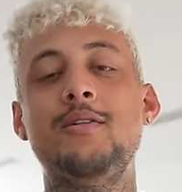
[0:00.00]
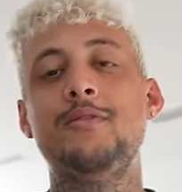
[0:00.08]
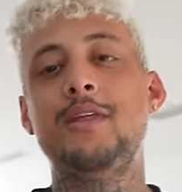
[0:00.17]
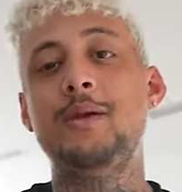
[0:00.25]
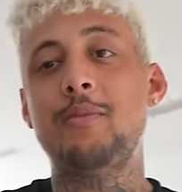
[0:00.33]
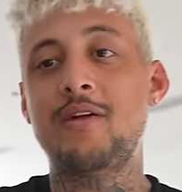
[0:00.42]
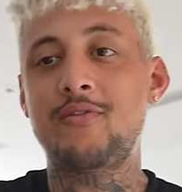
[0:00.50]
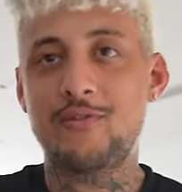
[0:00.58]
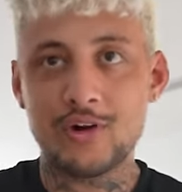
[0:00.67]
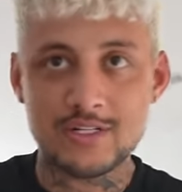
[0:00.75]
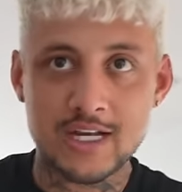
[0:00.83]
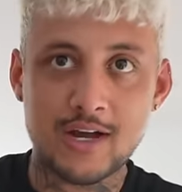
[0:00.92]
then in my
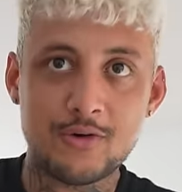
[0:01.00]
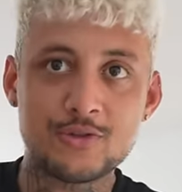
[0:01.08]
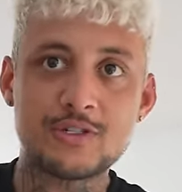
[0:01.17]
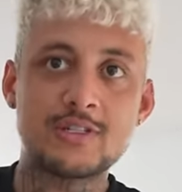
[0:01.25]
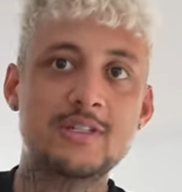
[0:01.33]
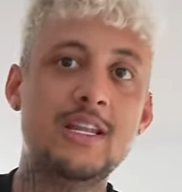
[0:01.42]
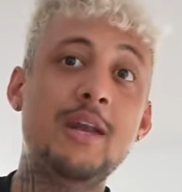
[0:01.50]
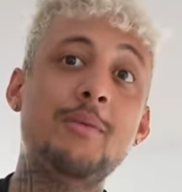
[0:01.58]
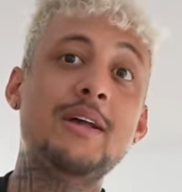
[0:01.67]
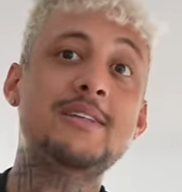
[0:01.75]
first house, then in my